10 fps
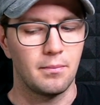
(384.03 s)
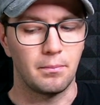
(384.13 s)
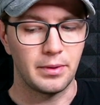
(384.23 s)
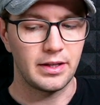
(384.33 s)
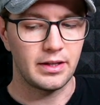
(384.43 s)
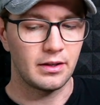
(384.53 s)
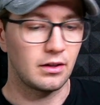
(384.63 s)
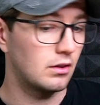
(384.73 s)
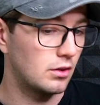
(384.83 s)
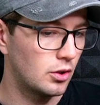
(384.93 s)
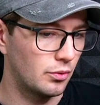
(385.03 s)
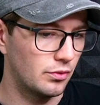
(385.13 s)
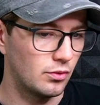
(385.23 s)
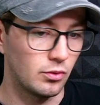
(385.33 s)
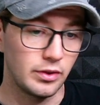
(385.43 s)
being
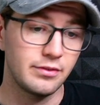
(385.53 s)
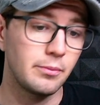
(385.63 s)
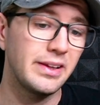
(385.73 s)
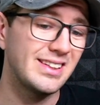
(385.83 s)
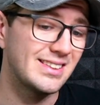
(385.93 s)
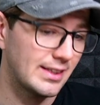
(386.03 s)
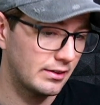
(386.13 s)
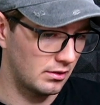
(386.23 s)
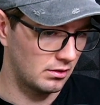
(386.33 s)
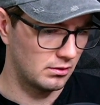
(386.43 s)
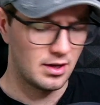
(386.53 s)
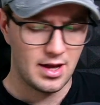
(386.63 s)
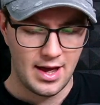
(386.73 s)
alone or even being single,